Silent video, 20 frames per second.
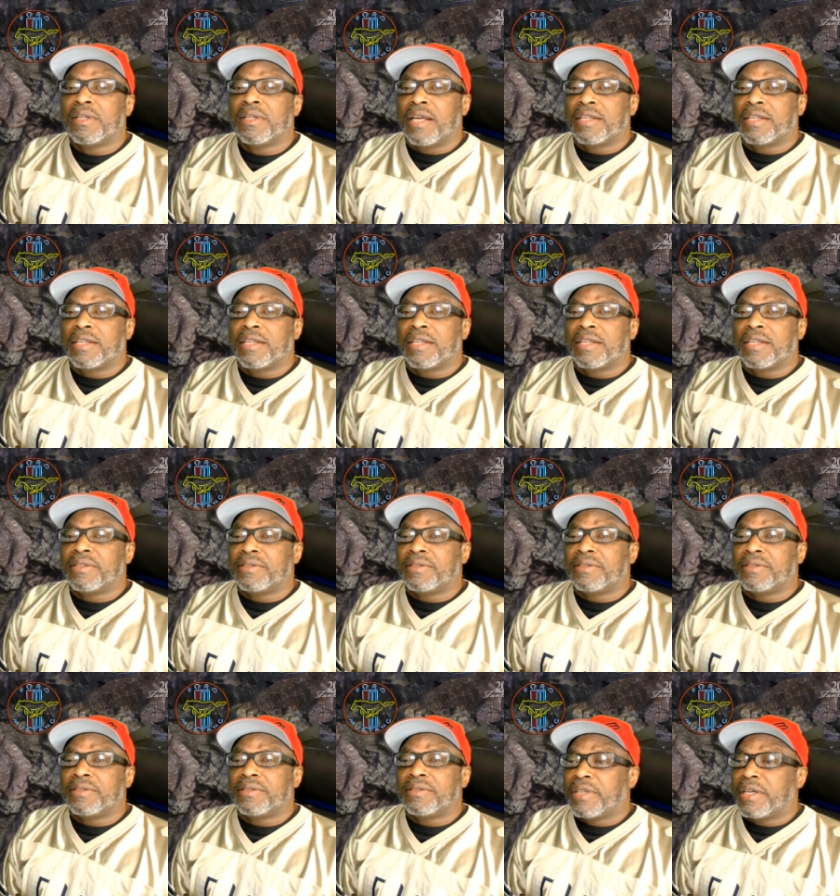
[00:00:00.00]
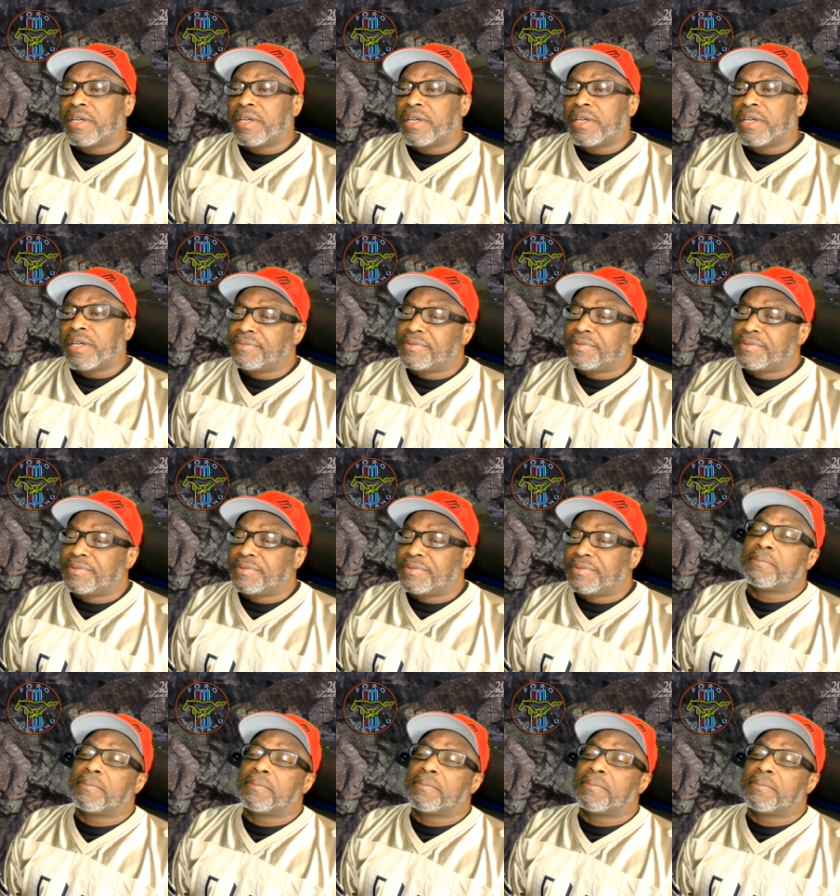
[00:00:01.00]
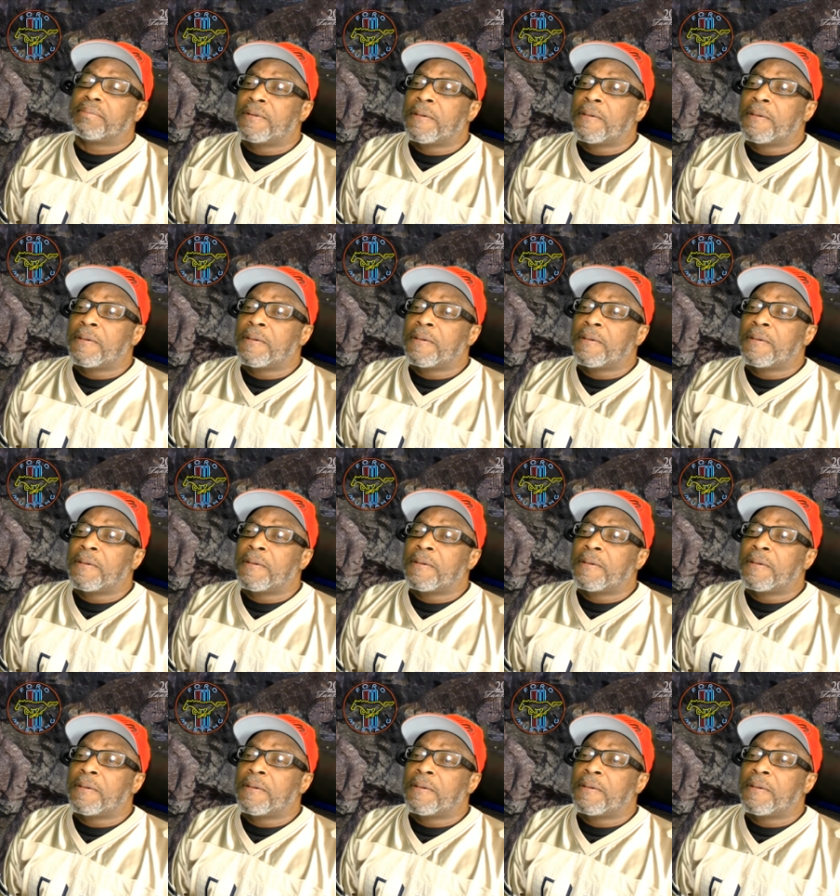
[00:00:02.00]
That's great. So yeah, check them out.